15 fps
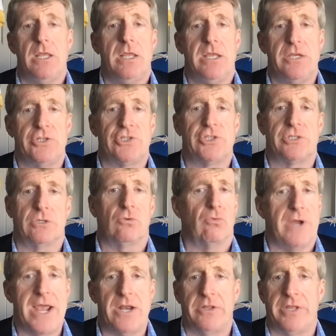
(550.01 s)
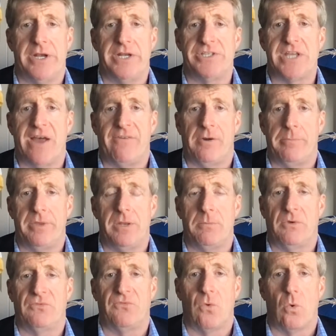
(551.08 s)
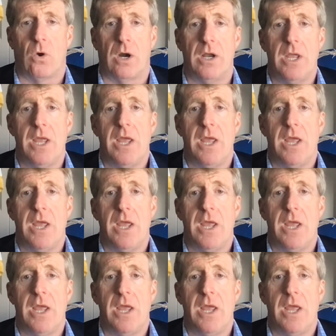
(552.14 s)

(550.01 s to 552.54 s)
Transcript: is greater than it's ever been before,